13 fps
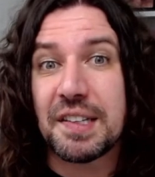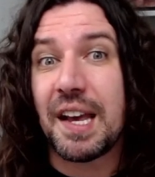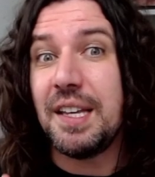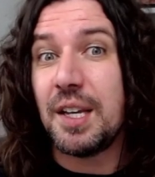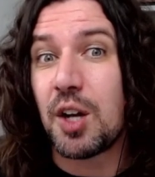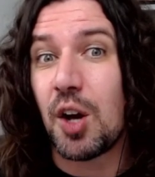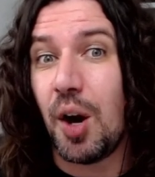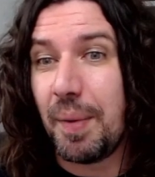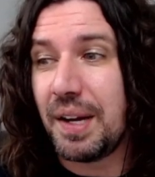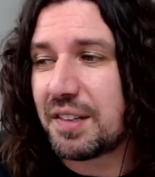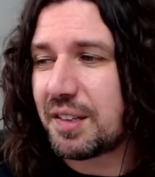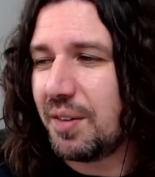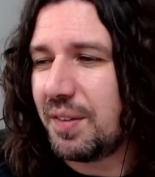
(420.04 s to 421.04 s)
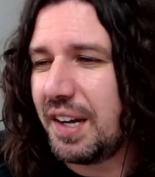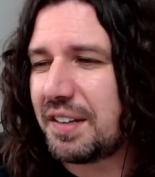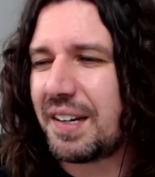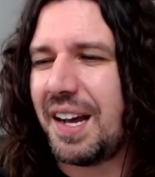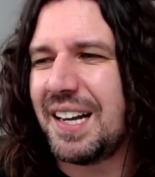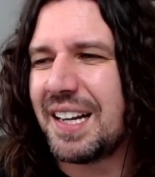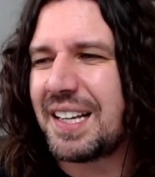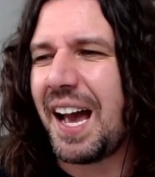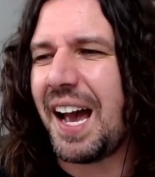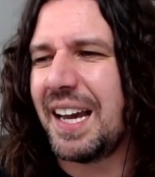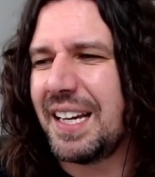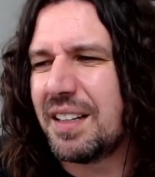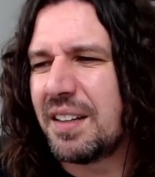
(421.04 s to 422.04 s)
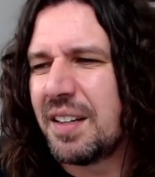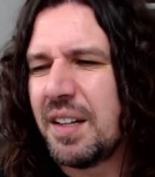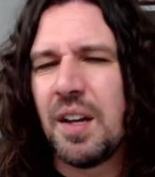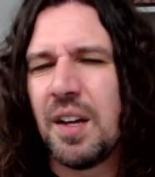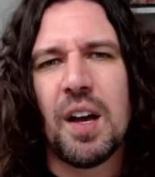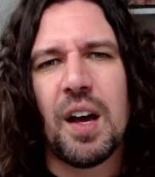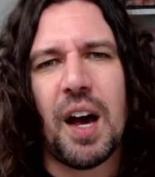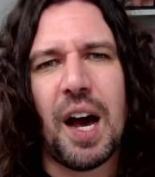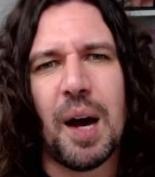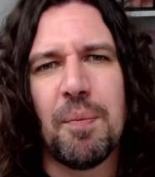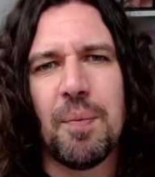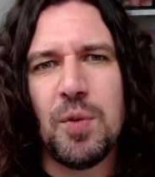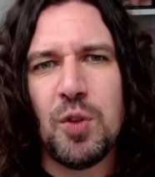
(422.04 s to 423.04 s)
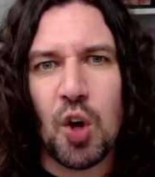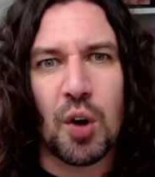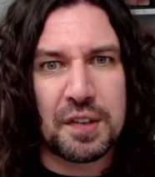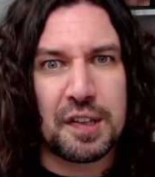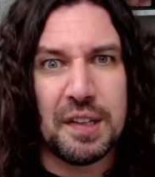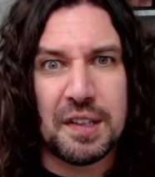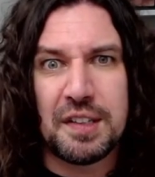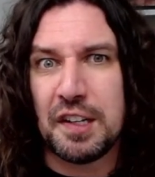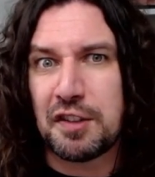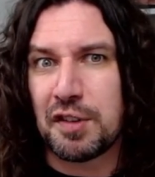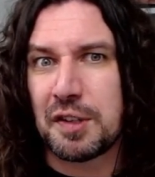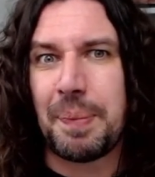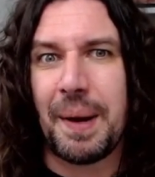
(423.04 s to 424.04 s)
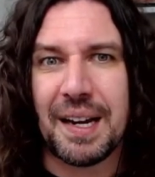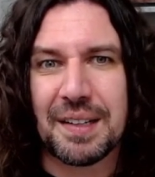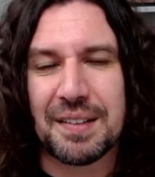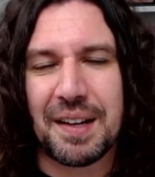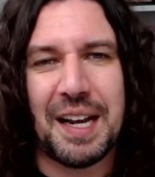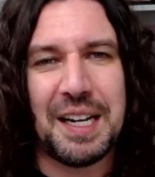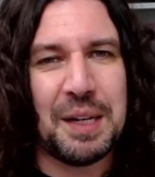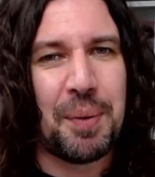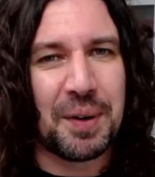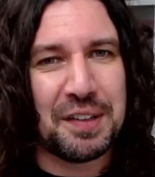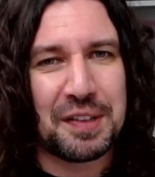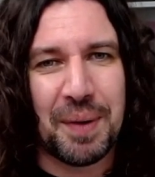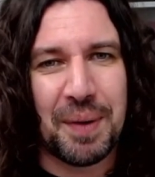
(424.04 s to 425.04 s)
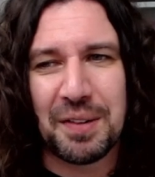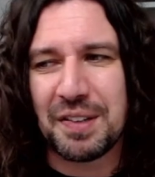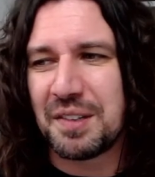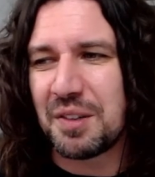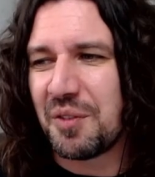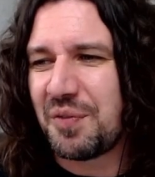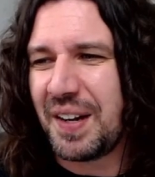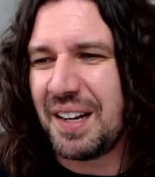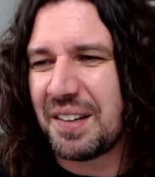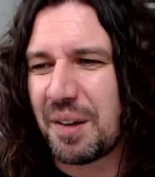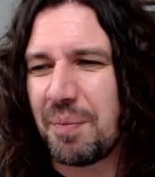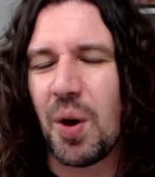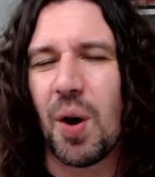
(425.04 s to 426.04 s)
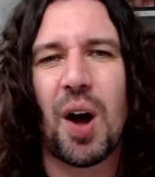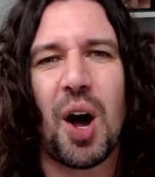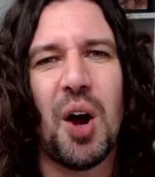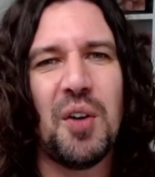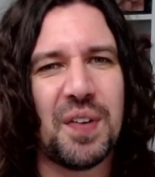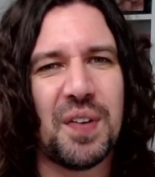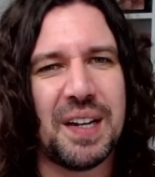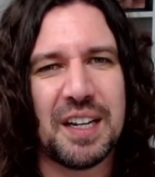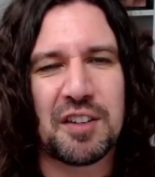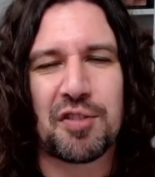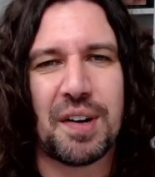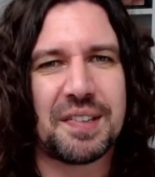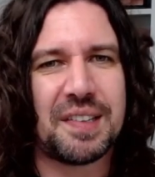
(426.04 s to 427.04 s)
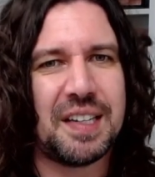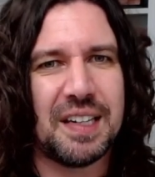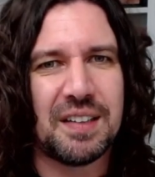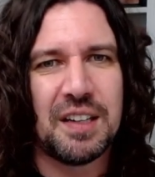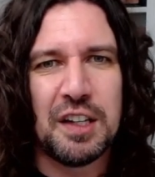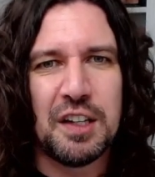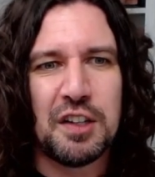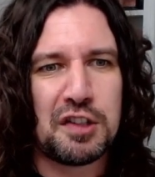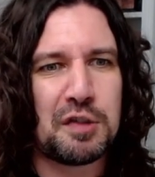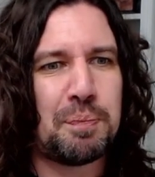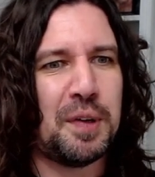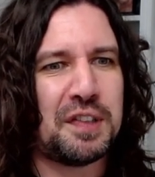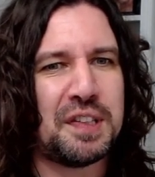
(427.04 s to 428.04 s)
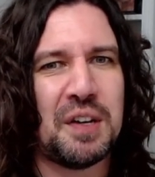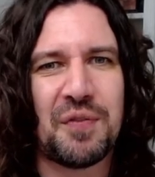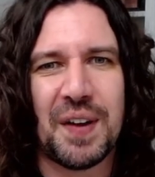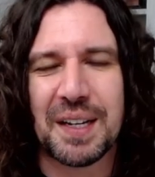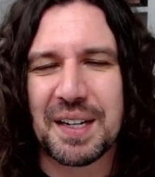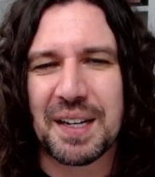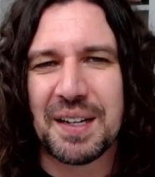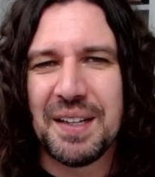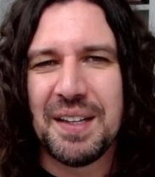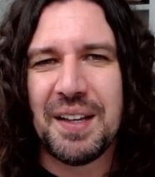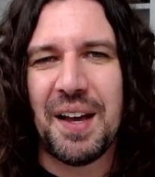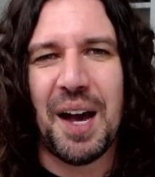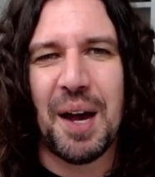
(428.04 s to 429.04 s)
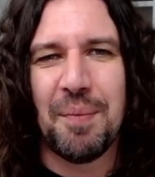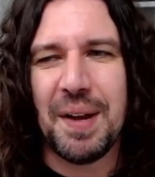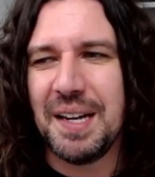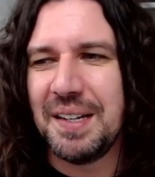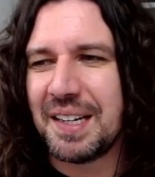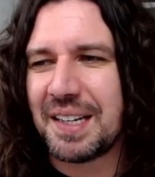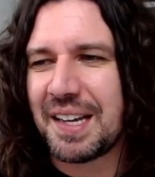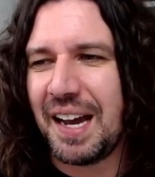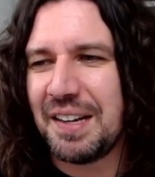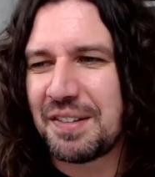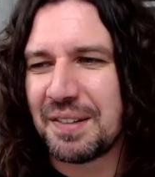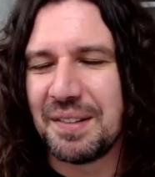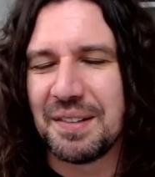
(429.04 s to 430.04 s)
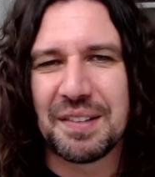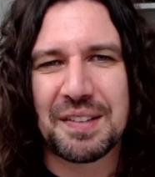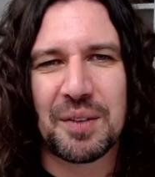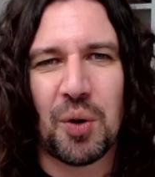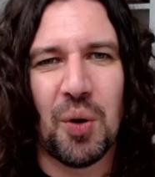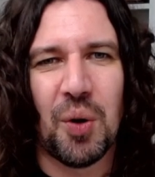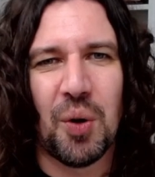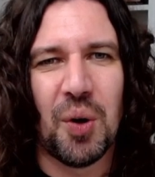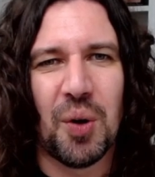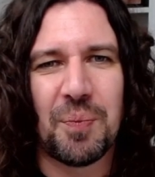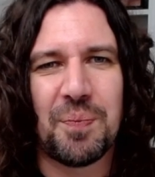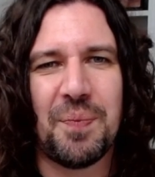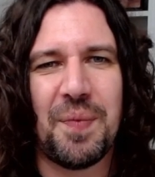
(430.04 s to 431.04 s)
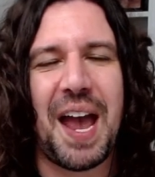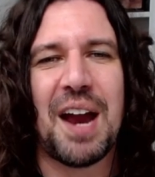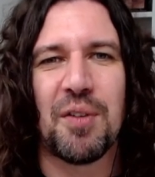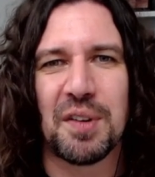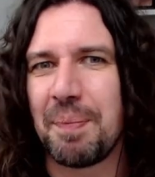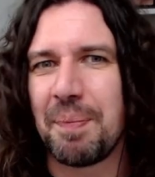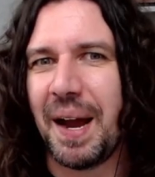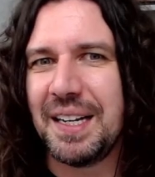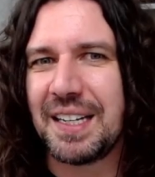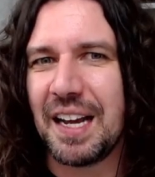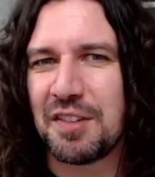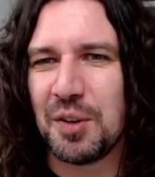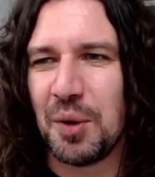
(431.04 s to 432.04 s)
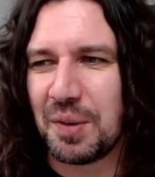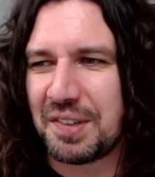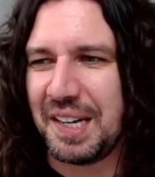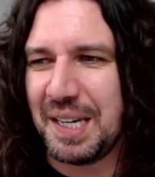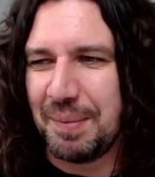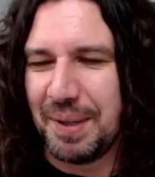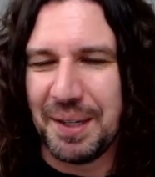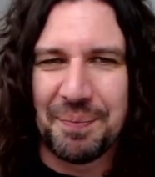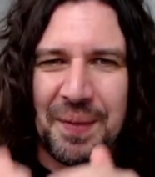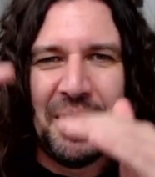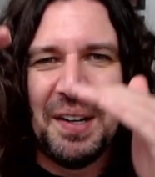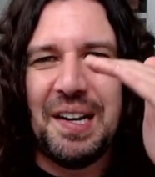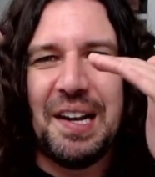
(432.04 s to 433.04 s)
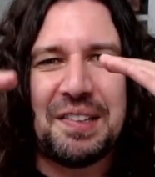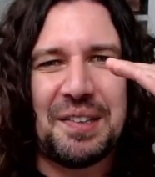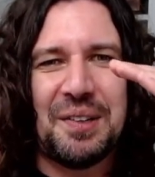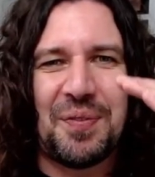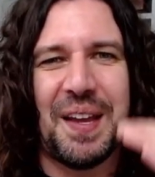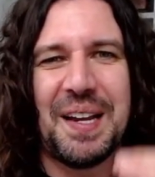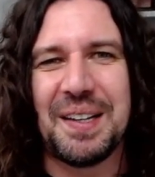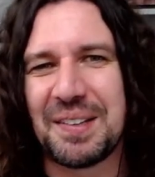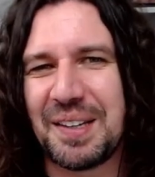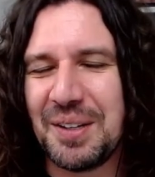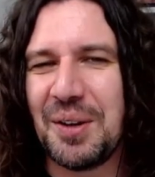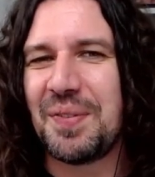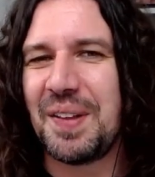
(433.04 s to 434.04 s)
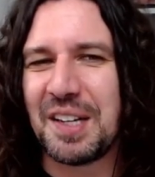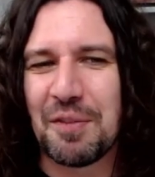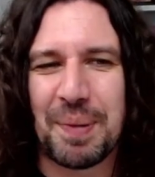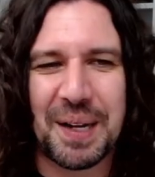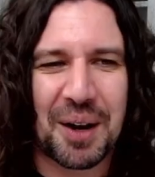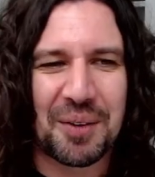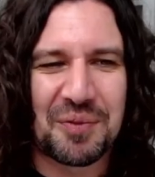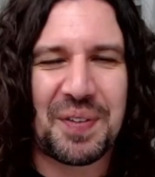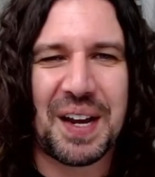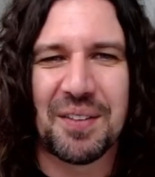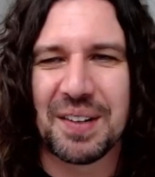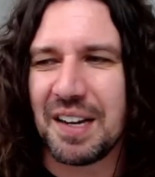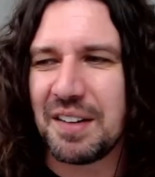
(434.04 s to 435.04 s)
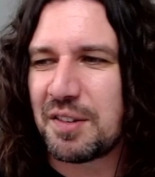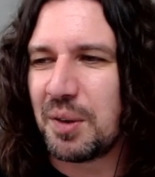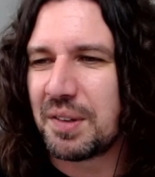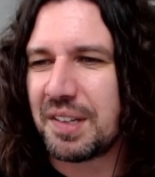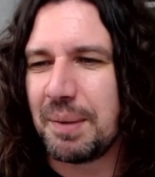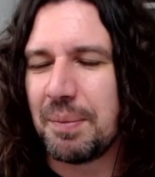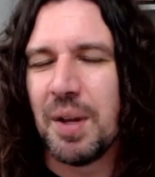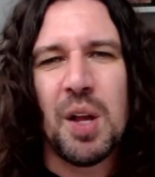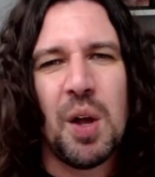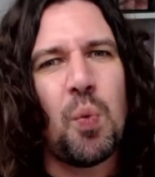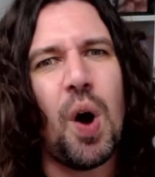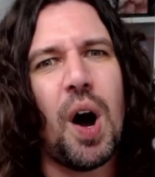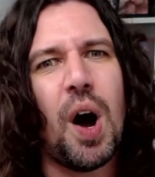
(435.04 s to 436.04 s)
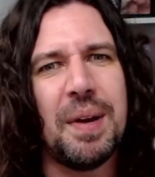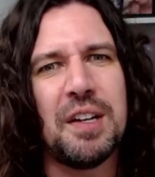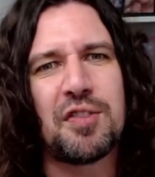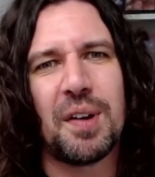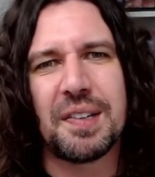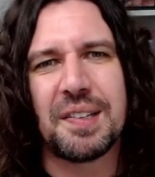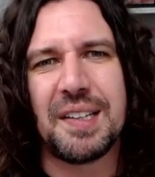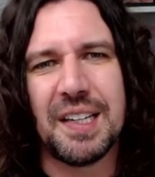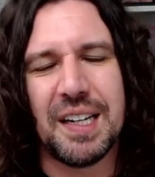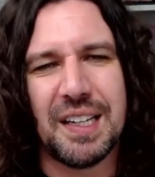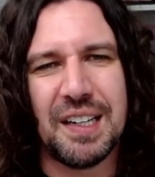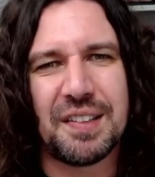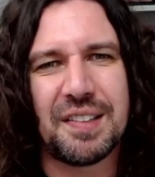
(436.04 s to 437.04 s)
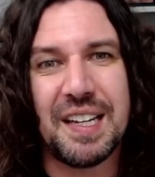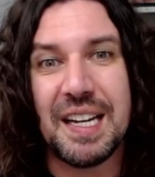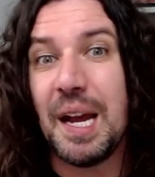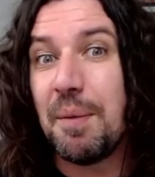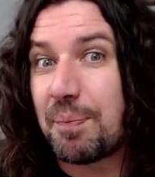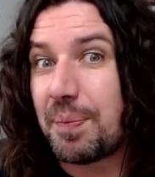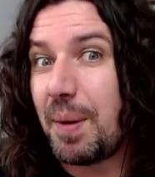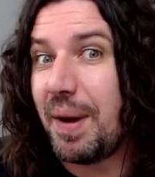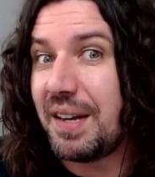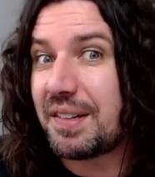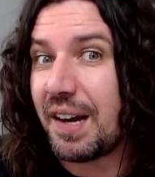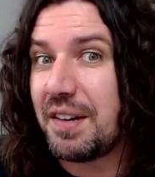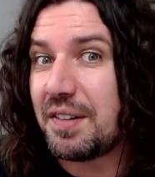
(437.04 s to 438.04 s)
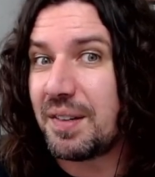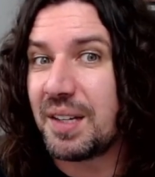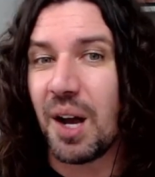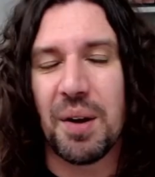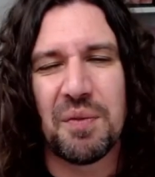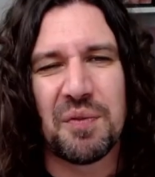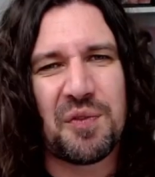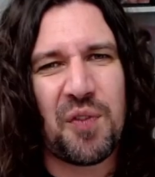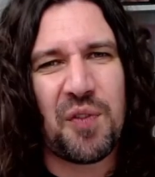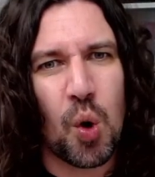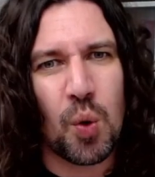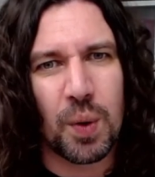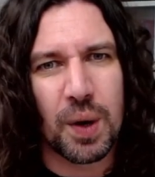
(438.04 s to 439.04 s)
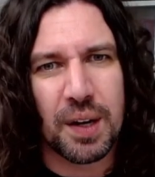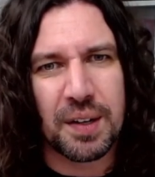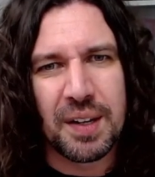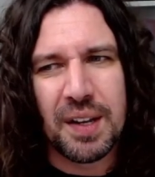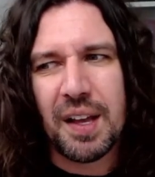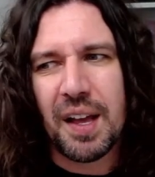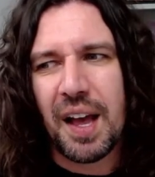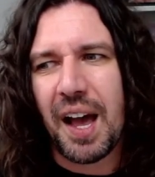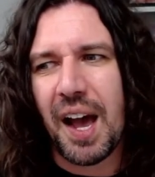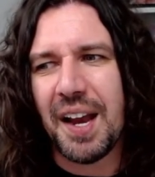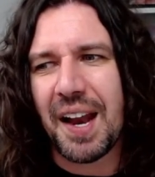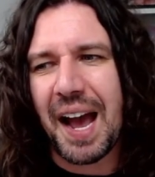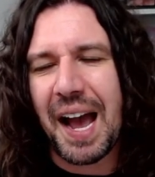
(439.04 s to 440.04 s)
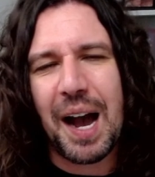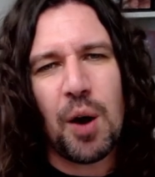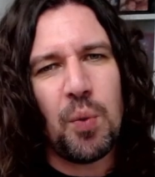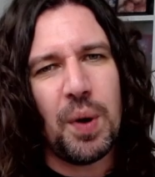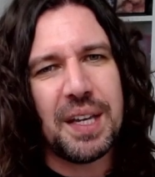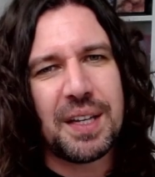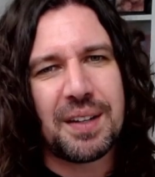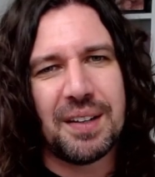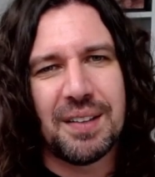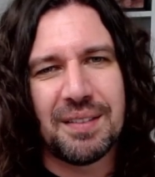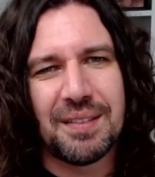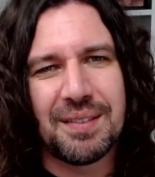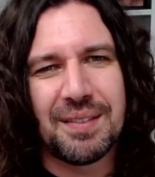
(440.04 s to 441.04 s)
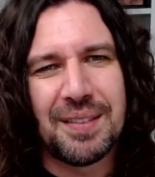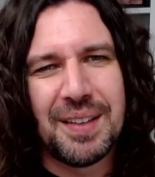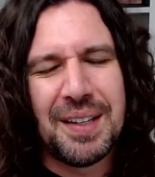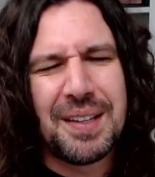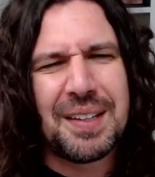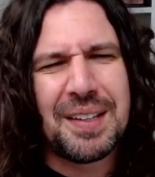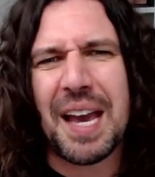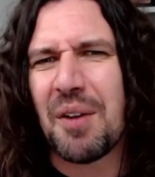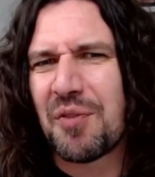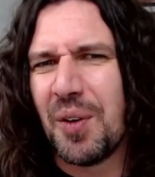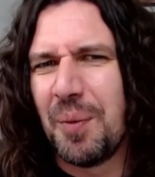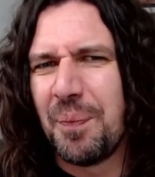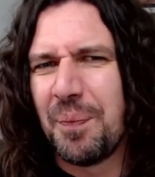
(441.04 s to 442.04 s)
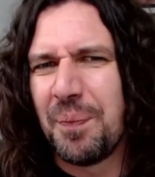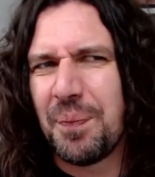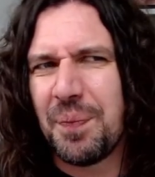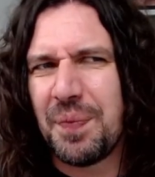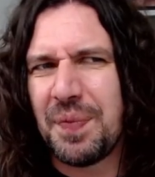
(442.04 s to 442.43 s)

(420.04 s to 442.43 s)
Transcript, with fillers: get your comments on this. And again, um, not to disrespect anybody's emotions or feelings, I'm not overly interested in specific um, indications or errors made against your team and a list of things that you think have been unfair against your team. What I'm interested in is the implementation going forward and how we can get from